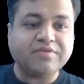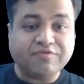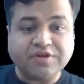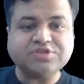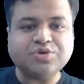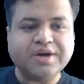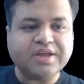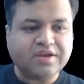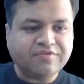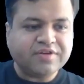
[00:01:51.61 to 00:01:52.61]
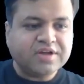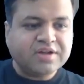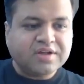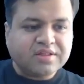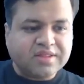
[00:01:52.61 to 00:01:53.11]
One student gave
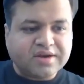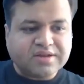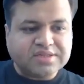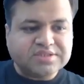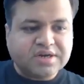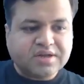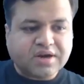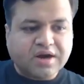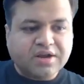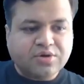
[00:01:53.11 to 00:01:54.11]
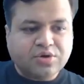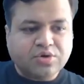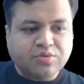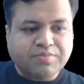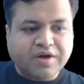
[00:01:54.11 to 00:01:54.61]
that consider under root
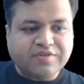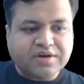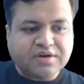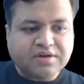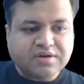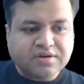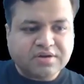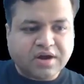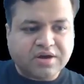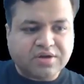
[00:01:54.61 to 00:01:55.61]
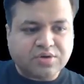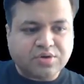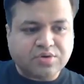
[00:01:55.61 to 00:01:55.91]
2 power under root.